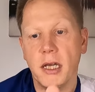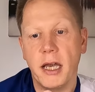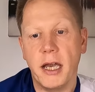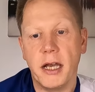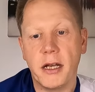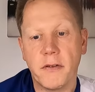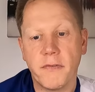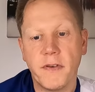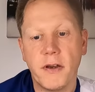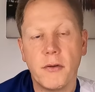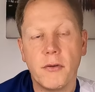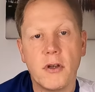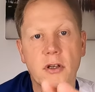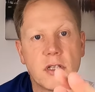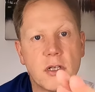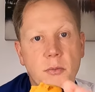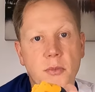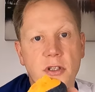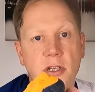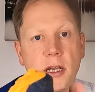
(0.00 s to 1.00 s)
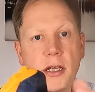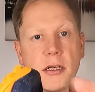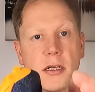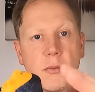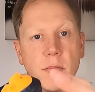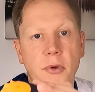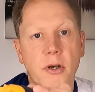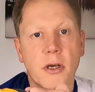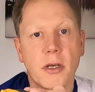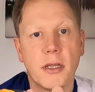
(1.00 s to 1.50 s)
and I felt nicely
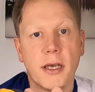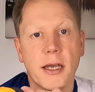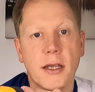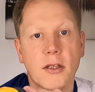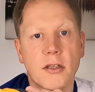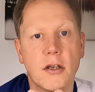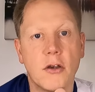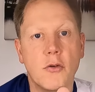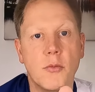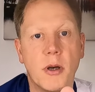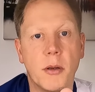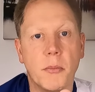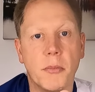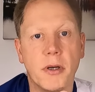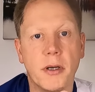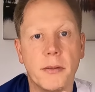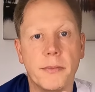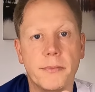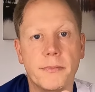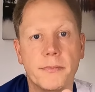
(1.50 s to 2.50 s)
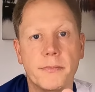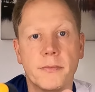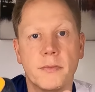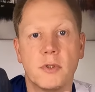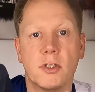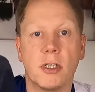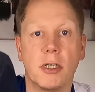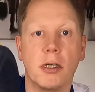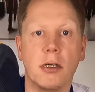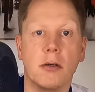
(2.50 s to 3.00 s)
protected by that toe bumper.
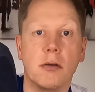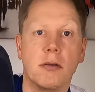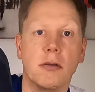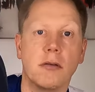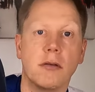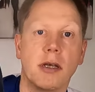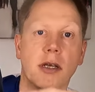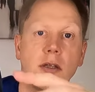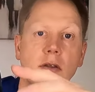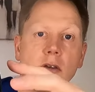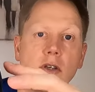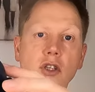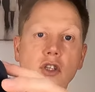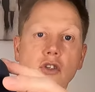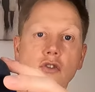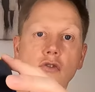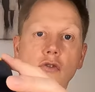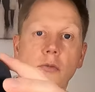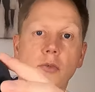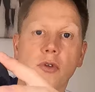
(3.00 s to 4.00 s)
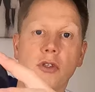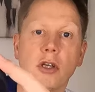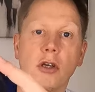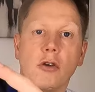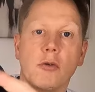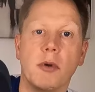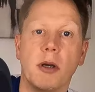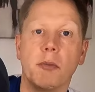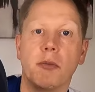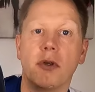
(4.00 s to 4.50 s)
So that nice durable
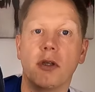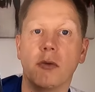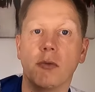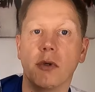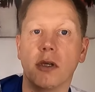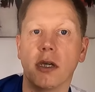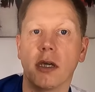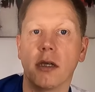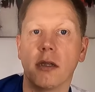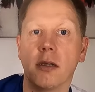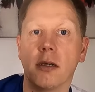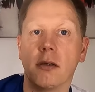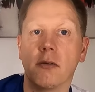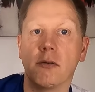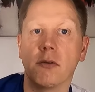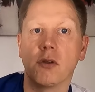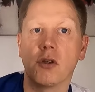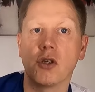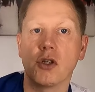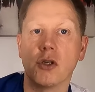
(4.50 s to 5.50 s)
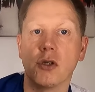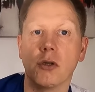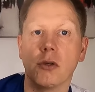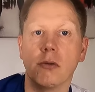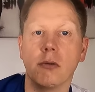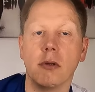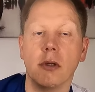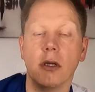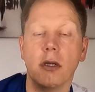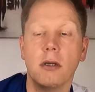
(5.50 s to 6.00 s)
toe bumper that we get there on the
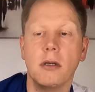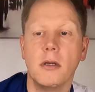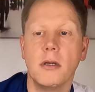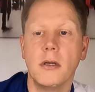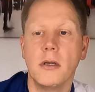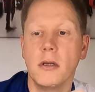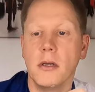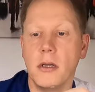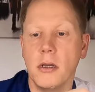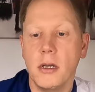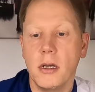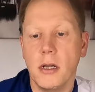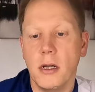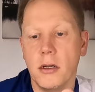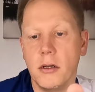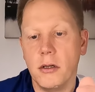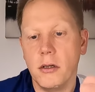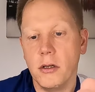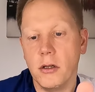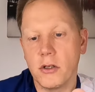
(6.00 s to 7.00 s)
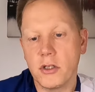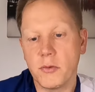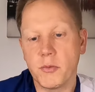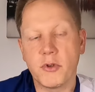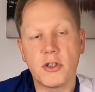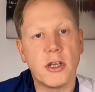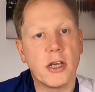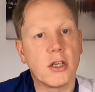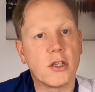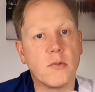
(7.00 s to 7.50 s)
shoe, lots of
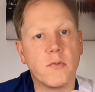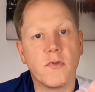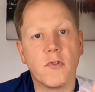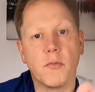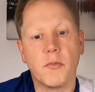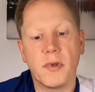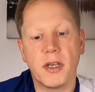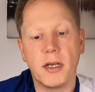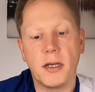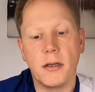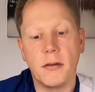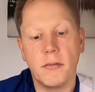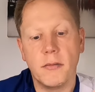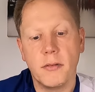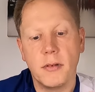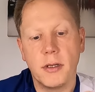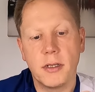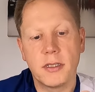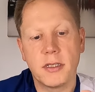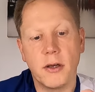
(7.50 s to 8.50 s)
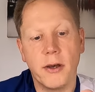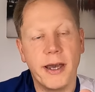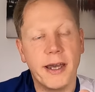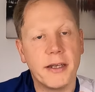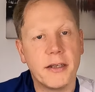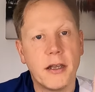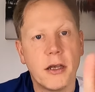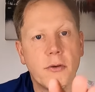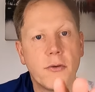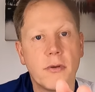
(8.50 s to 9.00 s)
protection from that. So I
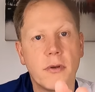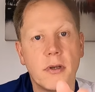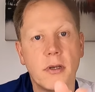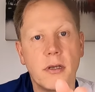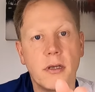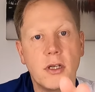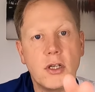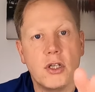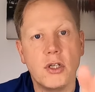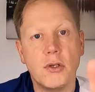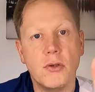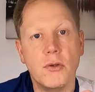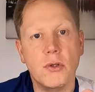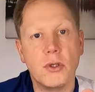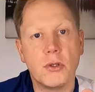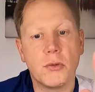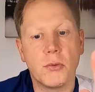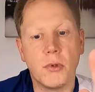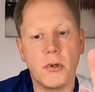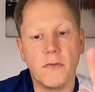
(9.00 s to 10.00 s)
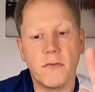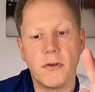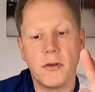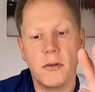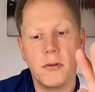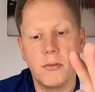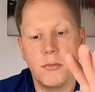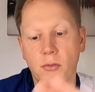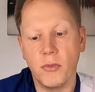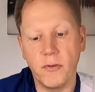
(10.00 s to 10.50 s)
had no issues with
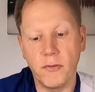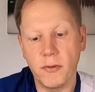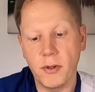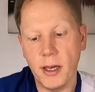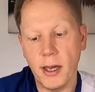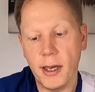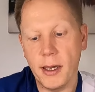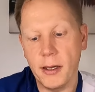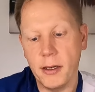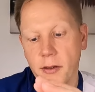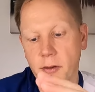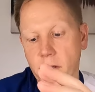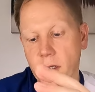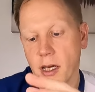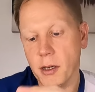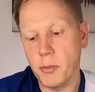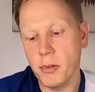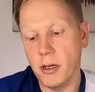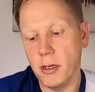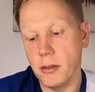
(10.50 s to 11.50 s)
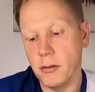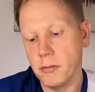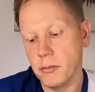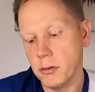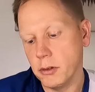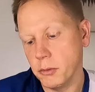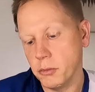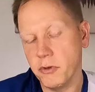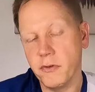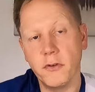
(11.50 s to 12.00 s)
that, and the upper
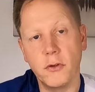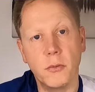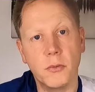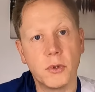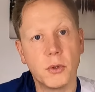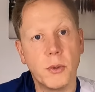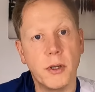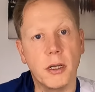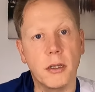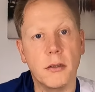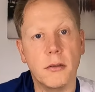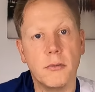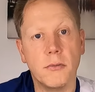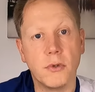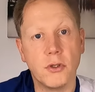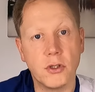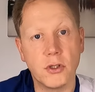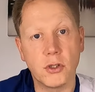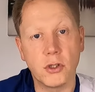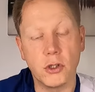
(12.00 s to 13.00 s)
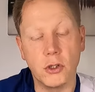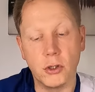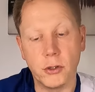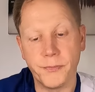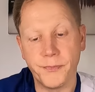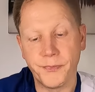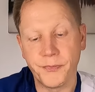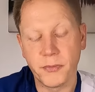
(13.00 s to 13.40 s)
performed well, which is good.